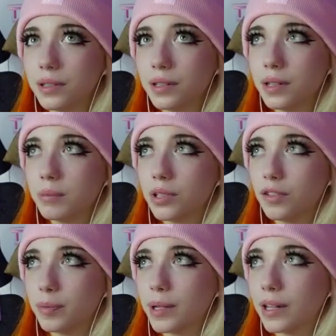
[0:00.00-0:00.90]
Please
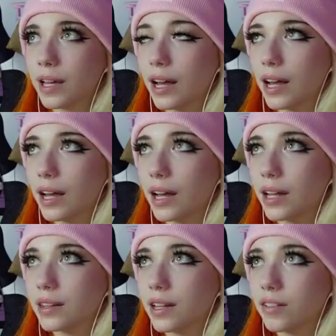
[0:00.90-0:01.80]
be a cat.
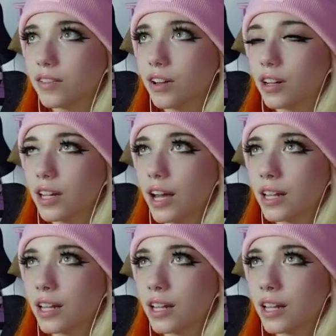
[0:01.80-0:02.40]
That is not a cat.